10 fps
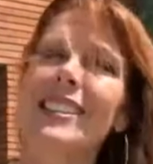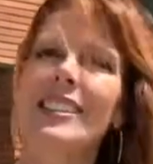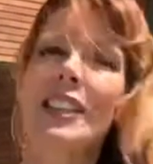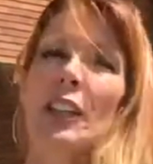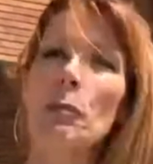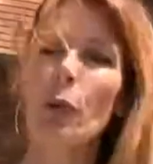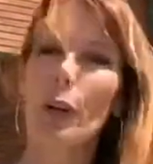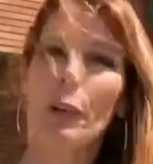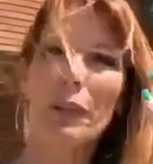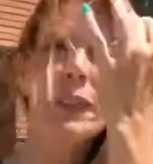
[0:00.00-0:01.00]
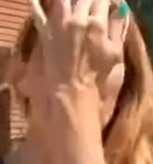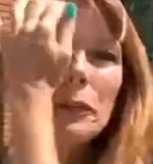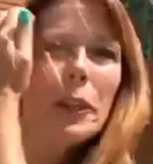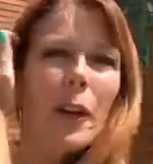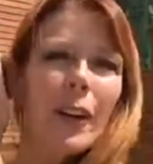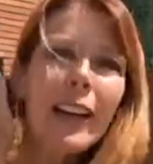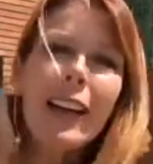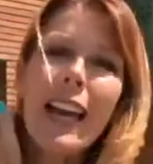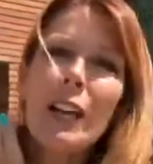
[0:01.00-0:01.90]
this is Cynthia Porter with Visit Winona,